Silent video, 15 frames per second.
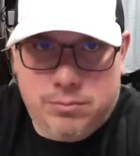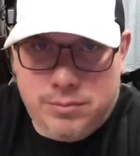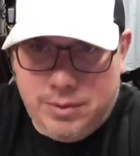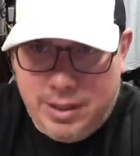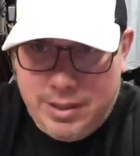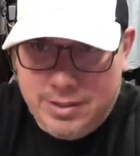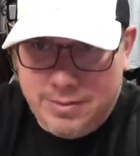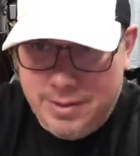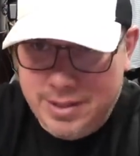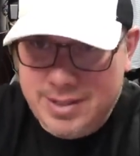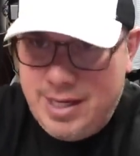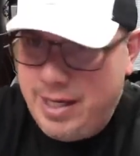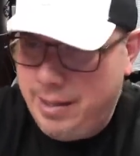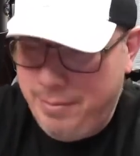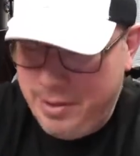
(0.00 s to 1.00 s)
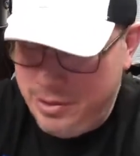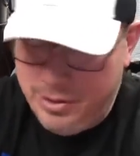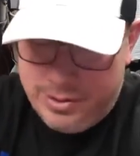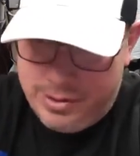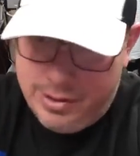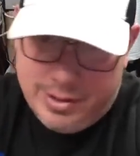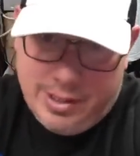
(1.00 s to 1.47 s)
This item, it
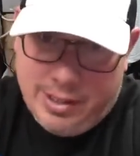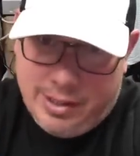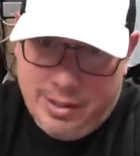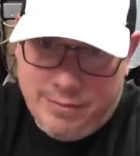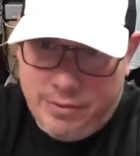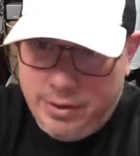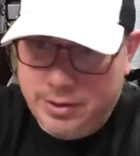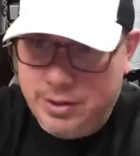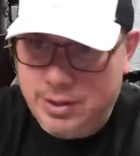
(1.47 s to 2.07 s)
just does not cover it.